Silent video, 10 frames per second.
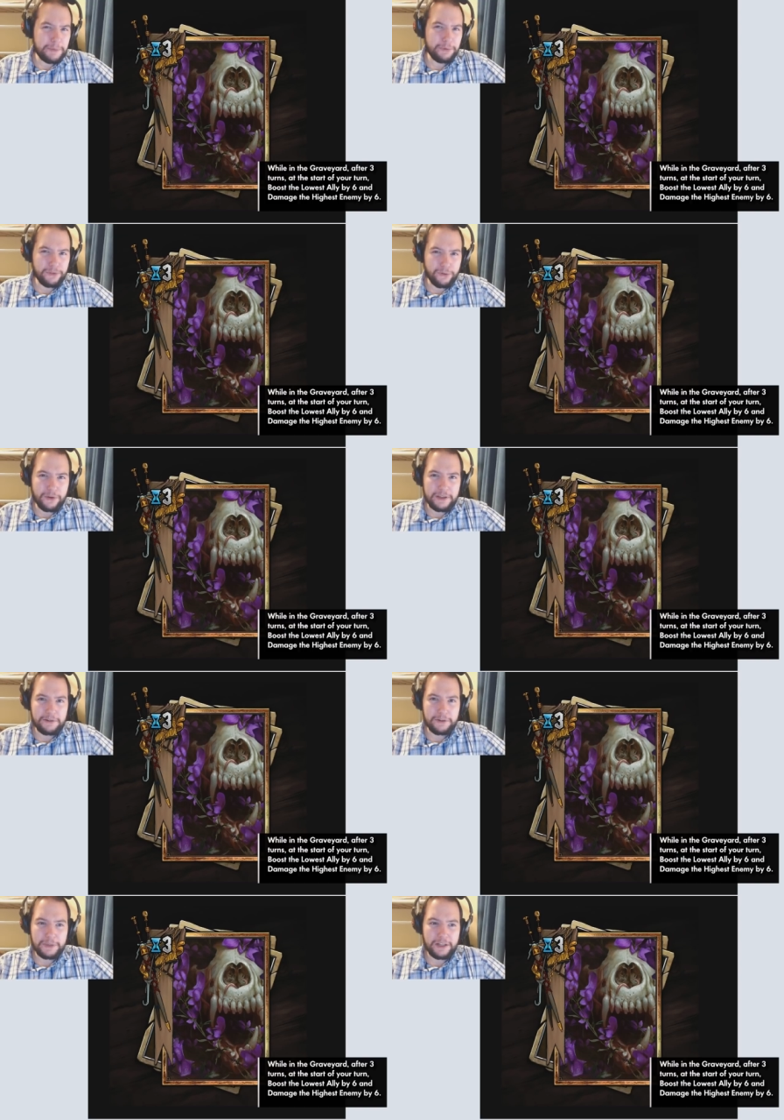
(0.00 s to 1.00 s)
thought it
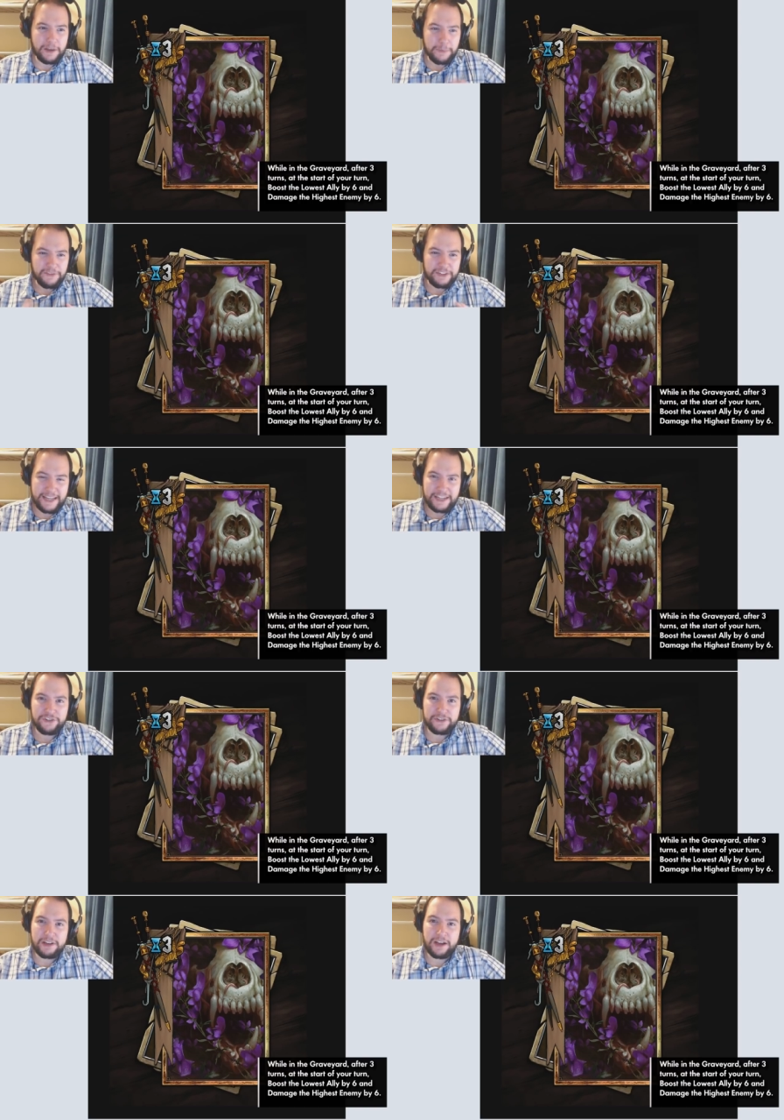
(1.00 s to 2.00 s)
could be like a bit of a
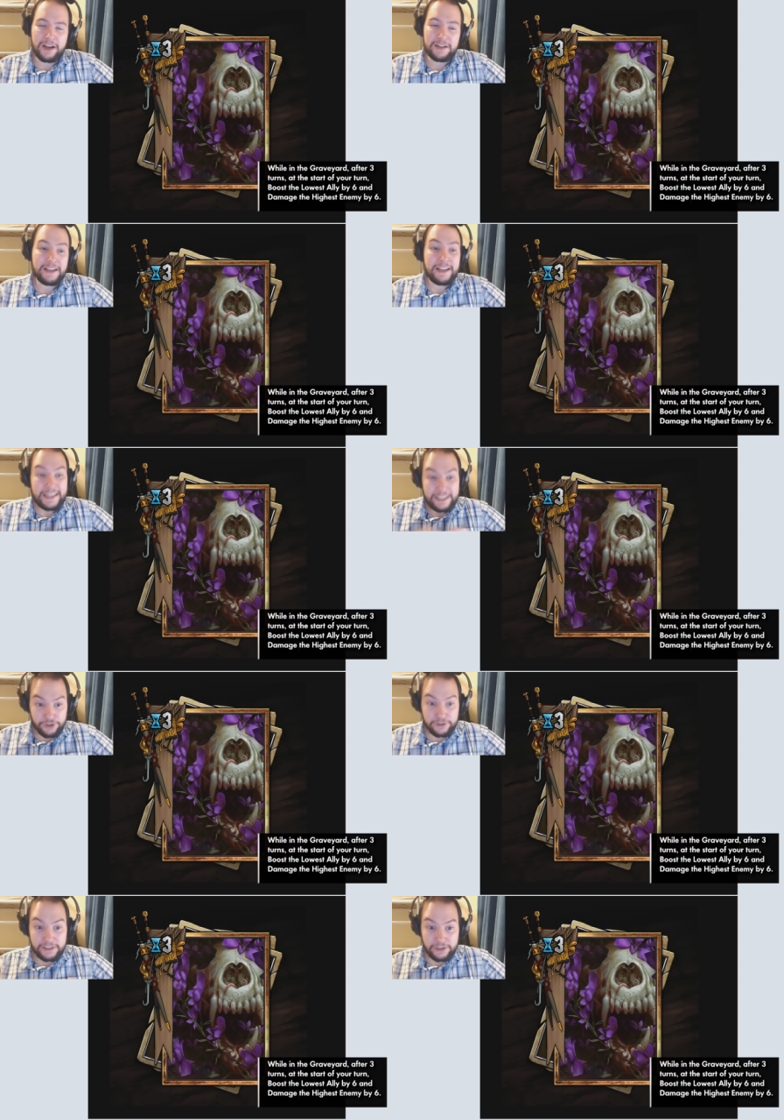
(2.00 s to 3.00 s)
dangerous card. It
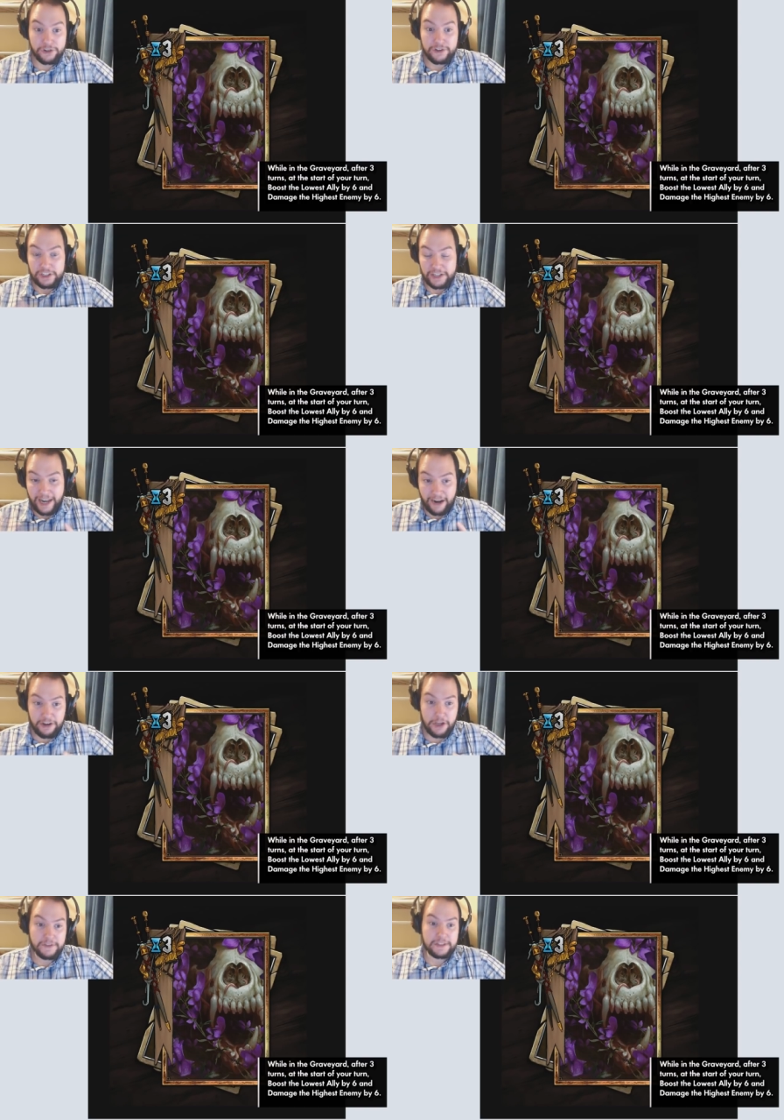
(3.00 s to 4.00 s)
does encourage a
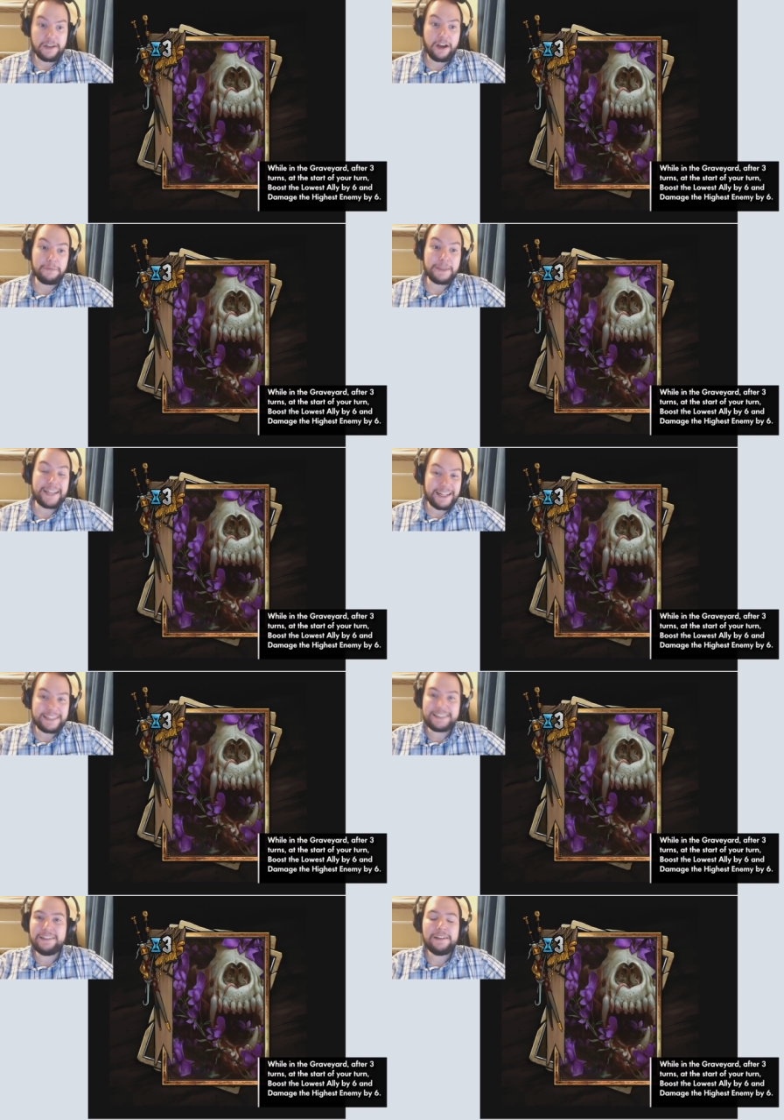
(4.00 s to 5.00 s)
carryover style
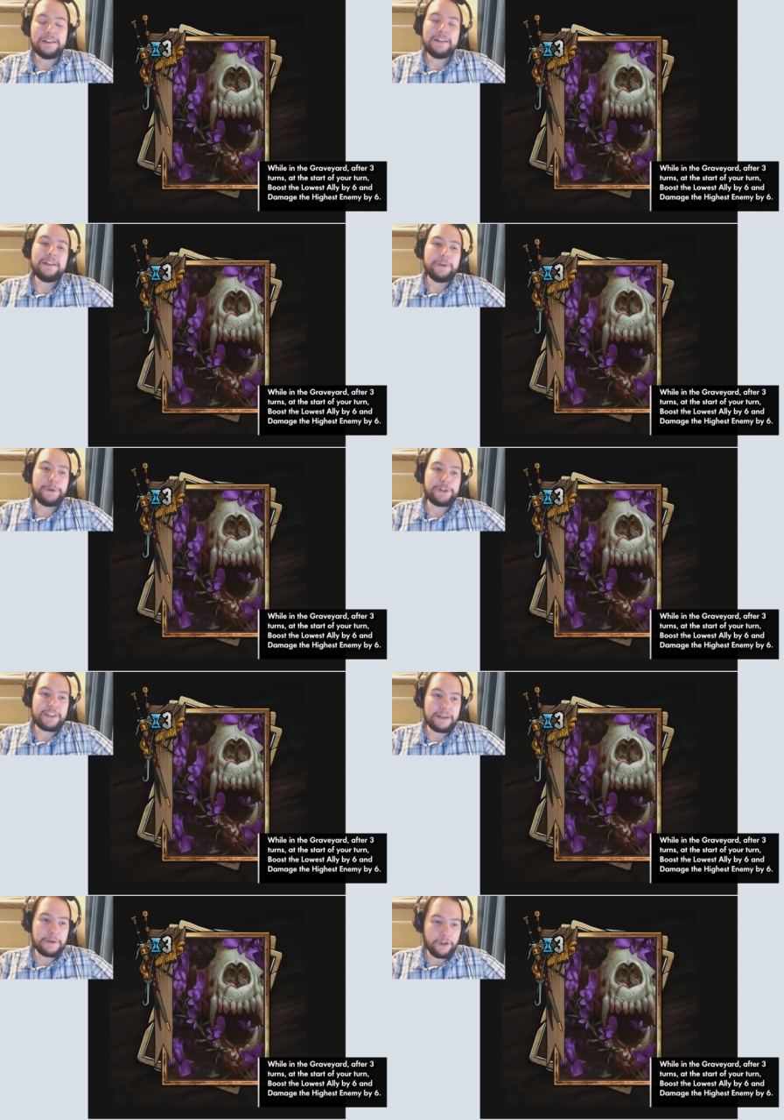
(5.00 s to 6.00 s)
mentality, which I
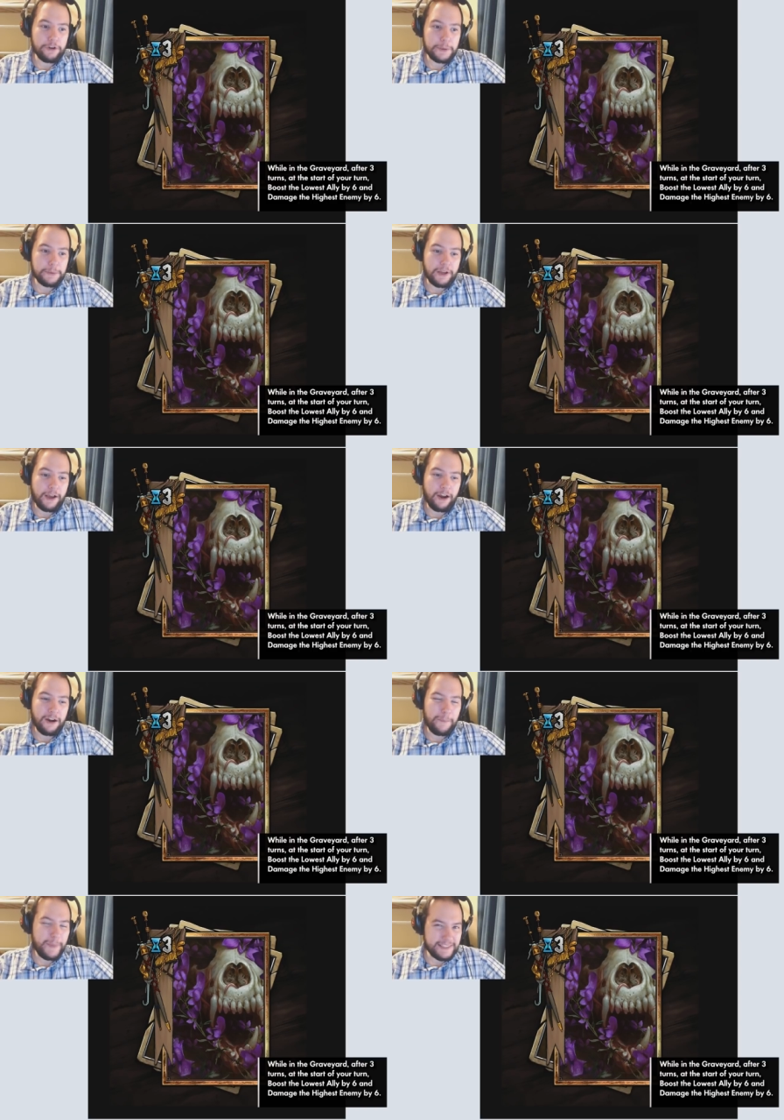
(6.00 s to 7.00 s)
think a lot of people are a
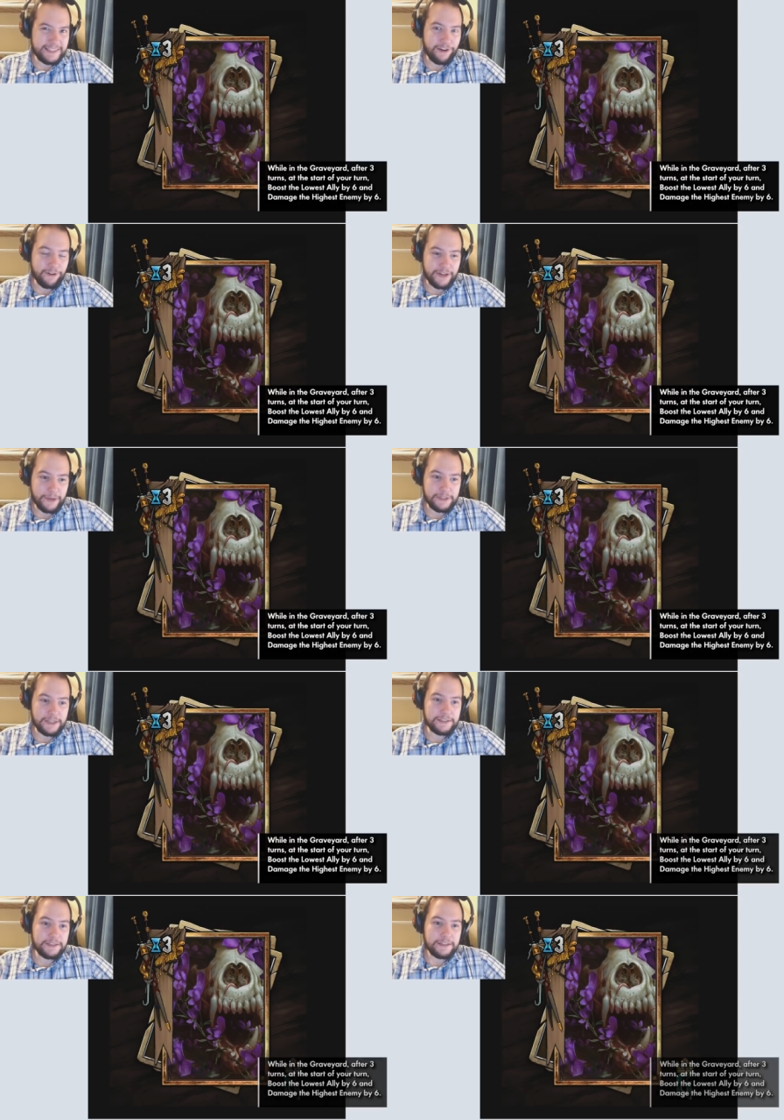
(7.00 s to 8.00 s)
bit sick of nowadays.